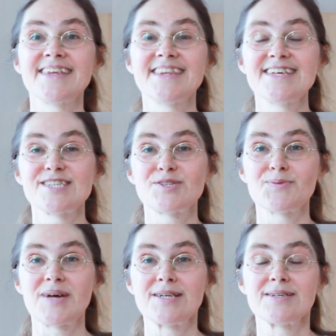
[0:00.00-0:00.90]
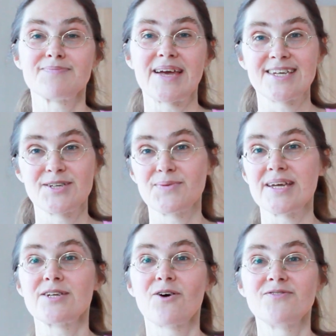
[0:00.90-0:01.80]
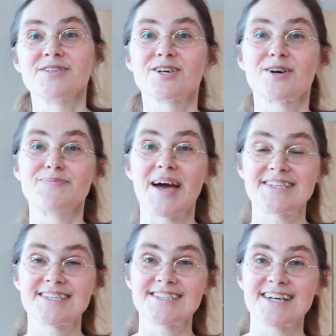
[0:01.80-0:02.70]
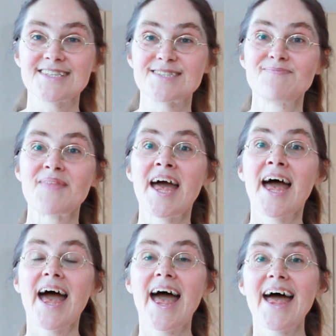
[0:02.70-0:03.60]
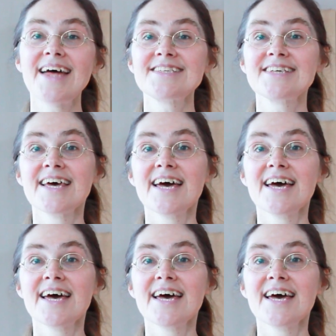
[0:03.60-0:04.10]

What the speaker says: This will make you win over your competitors. And